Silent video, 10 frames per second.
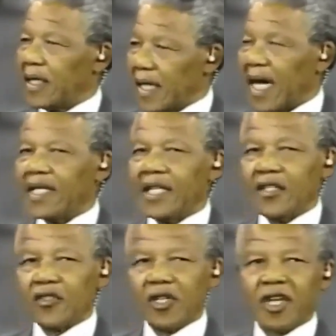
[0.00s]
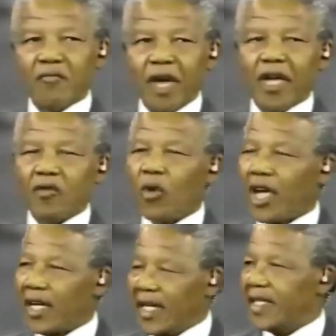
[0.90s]
that is not a man who
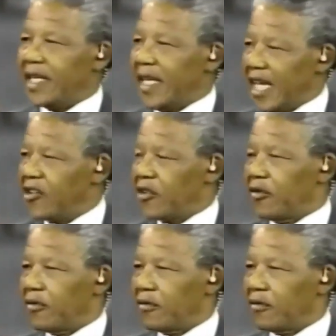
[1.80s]
can lead a nation.